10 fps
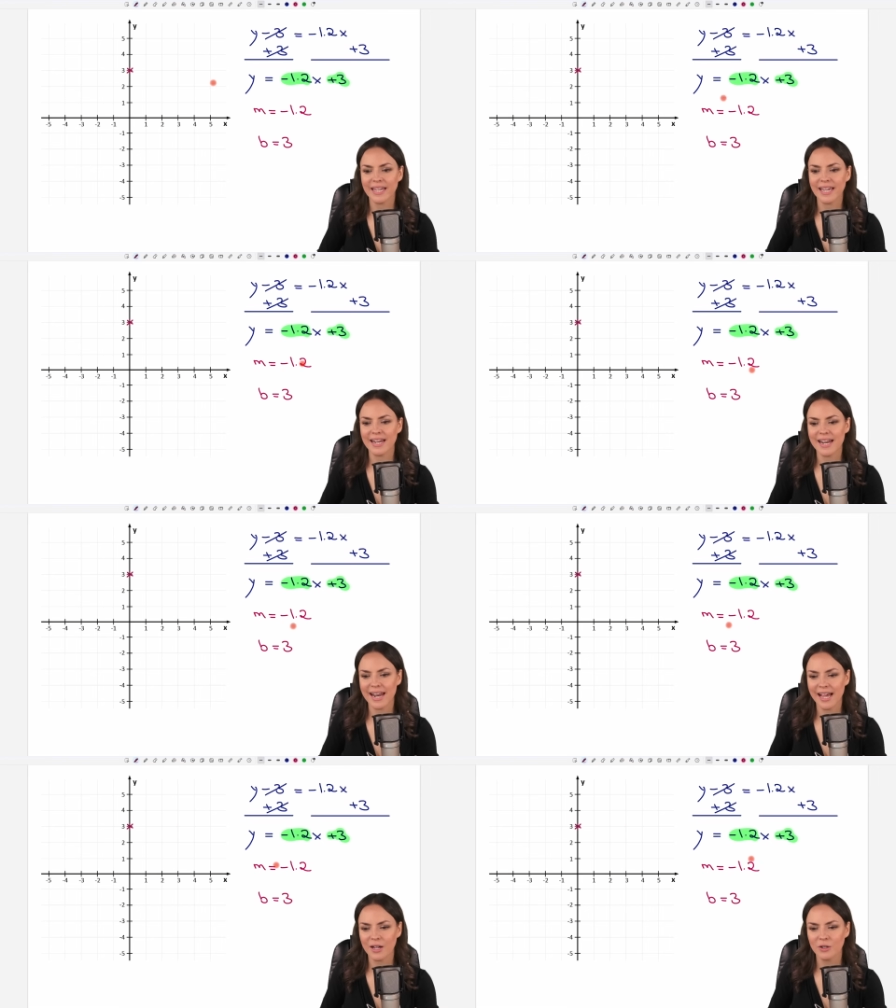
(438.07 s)
And
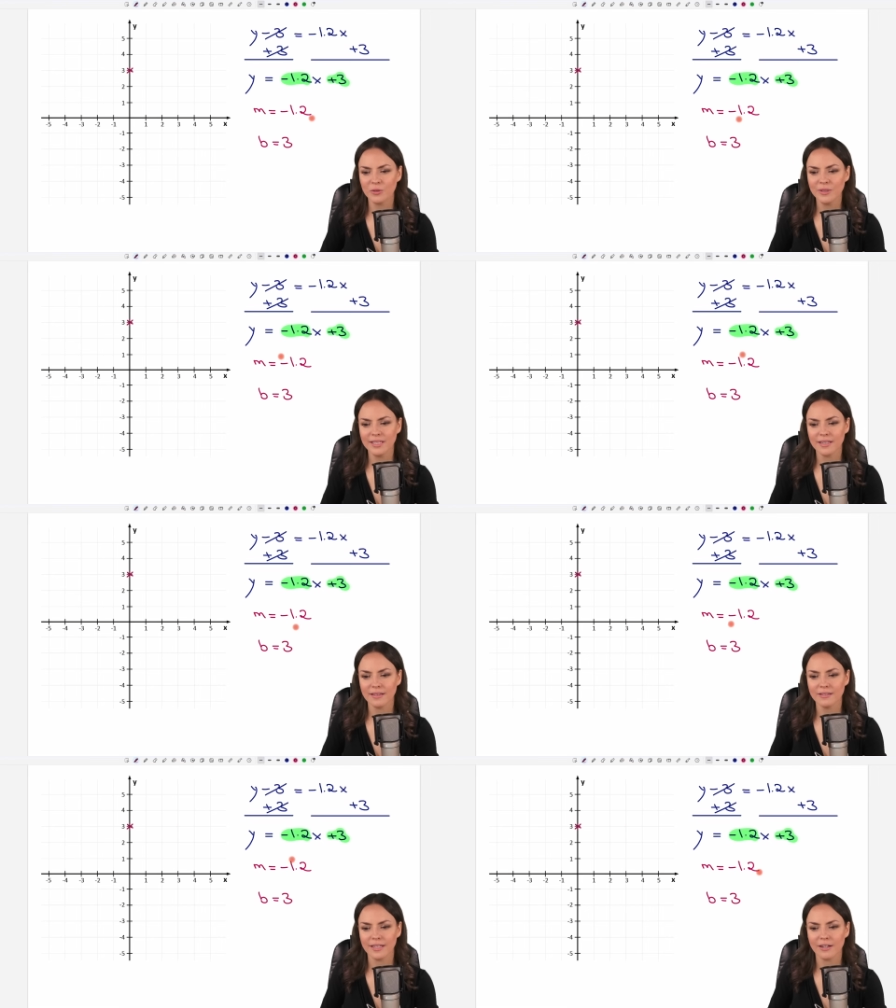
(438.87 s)
now we take
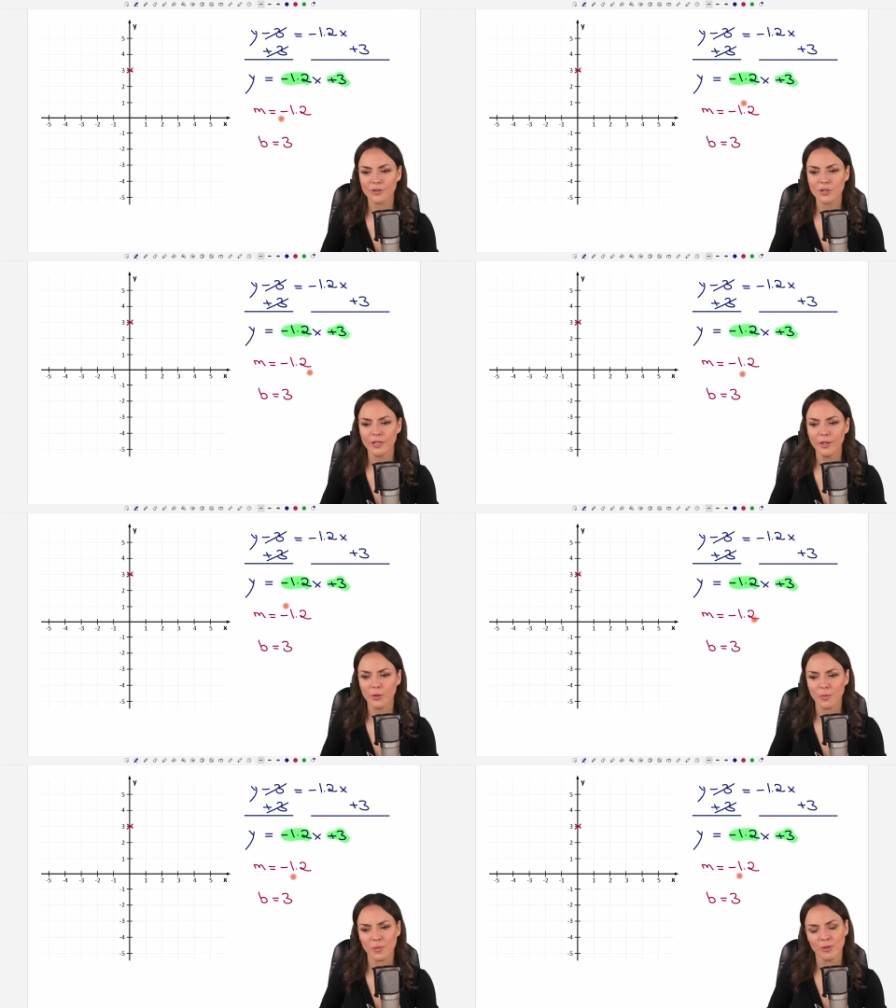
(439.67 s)
a look at our
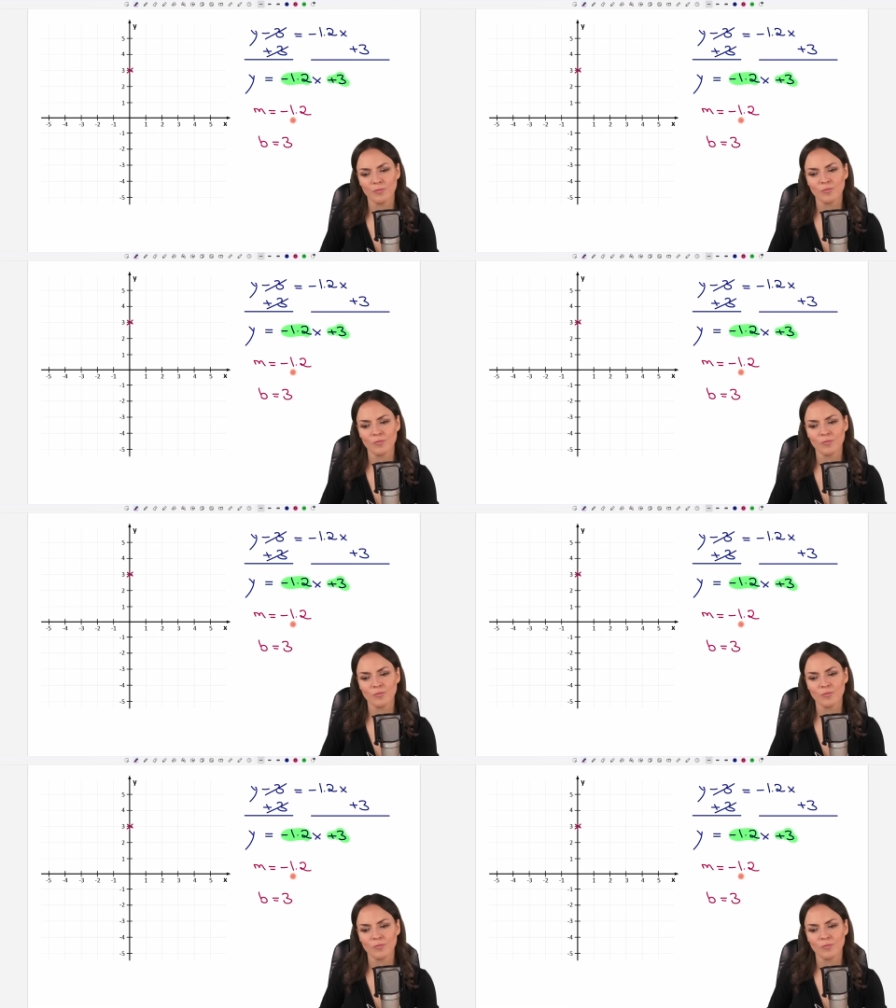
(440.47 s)
slope.